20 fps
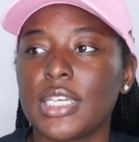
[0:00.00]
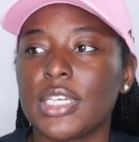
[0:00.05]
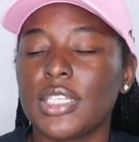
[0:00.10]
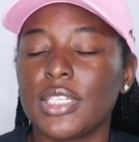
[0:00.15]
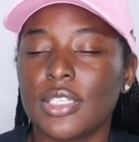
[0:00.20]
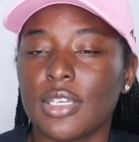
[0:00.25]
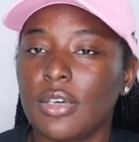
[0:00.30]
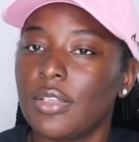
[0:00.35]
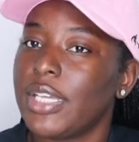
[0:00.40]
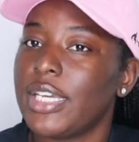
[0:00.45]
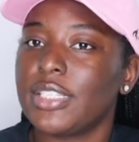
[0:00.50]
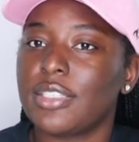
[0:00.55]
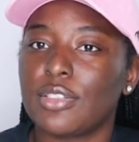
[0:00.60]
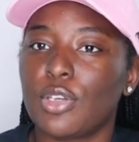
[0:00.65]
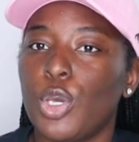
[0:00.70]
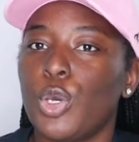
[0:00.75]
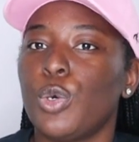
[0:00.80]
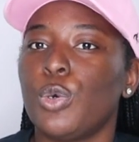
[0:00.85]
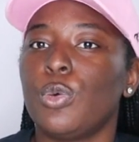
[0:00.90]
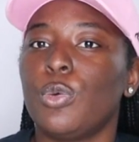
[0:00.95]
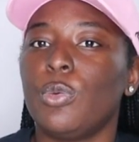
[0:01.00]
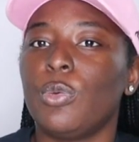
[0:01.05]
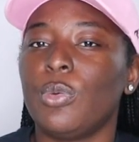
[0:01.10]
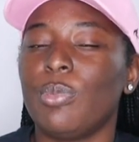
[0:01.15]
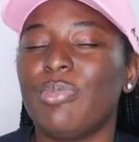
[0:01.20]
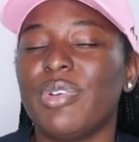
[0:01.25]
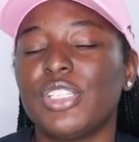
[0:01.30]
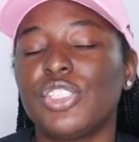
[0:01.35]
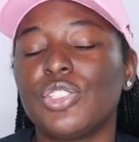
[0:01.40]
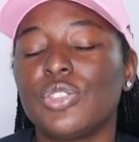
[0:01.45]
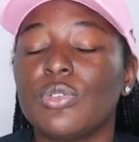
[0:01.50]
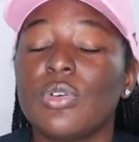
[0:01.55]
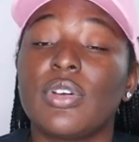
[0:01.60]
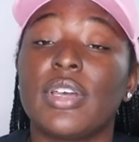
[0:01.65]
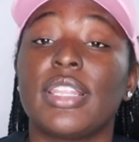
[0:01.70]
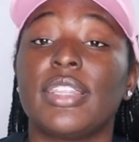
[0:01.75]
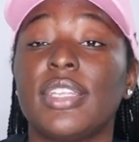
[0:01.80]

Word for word: So that's cool. But you,